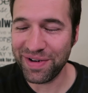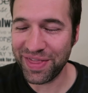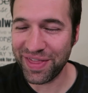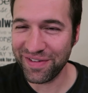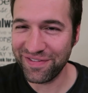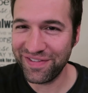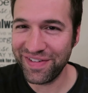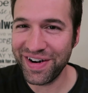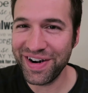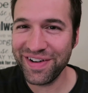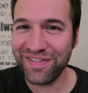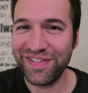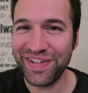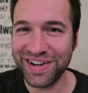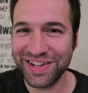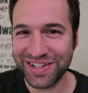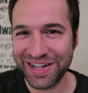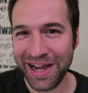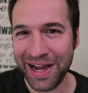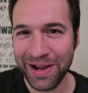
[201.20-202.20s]
but the very
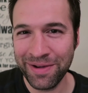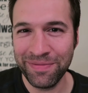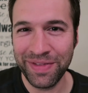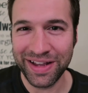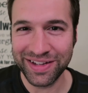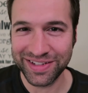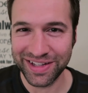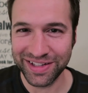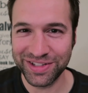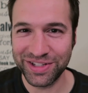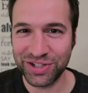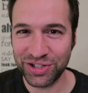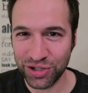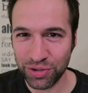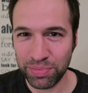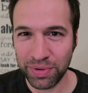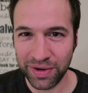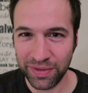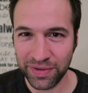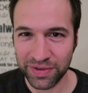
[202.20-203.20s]
first time they said
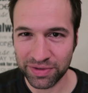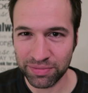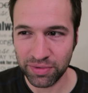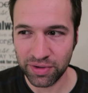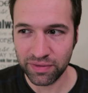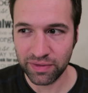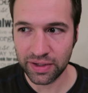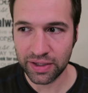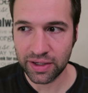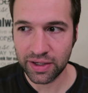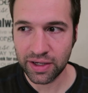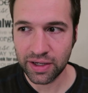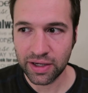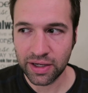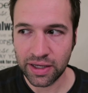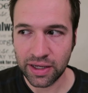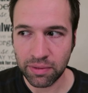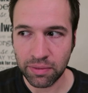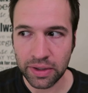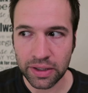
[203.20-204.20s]
stupid in this movie,
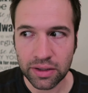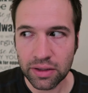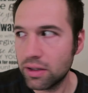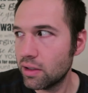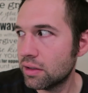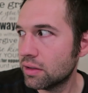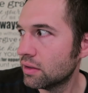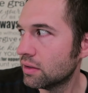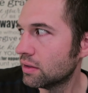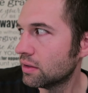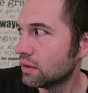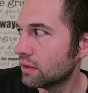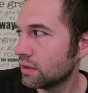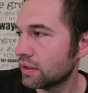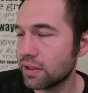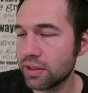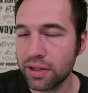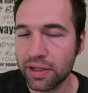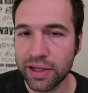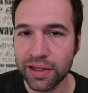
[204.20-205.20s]
he went,
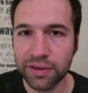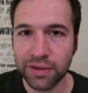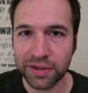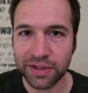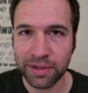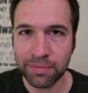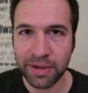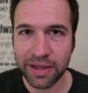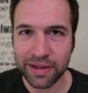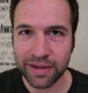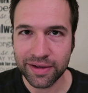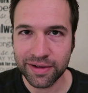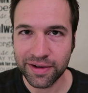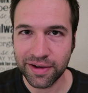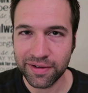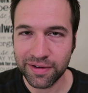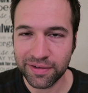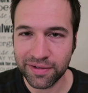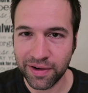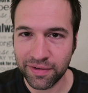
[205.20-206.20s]
he looked at me,
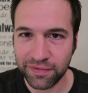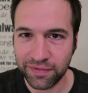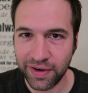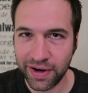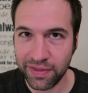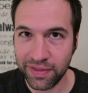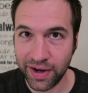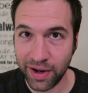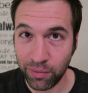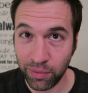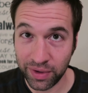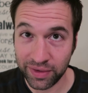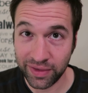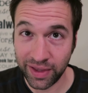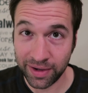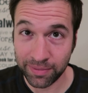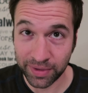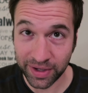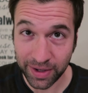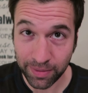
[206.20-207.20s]
afraid that I wouldn't
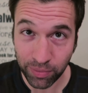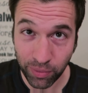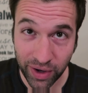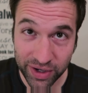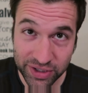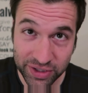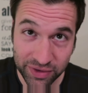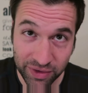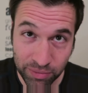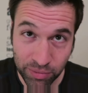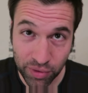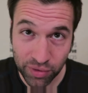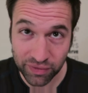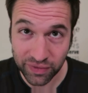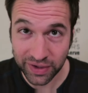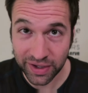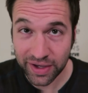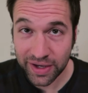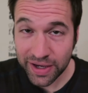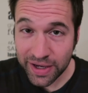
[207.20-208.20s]
let him keep watching the
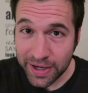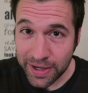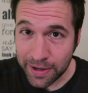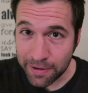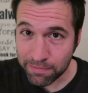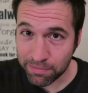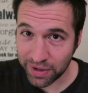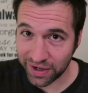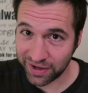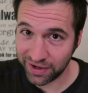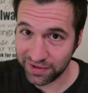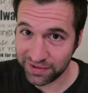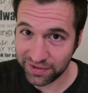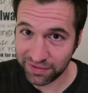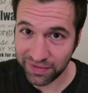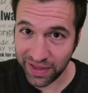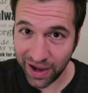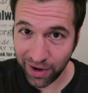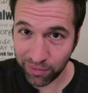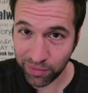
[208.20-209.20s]
movie because
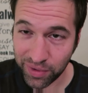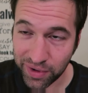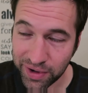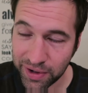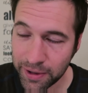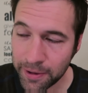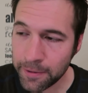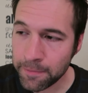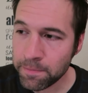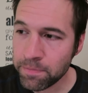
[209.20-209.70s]
of that word.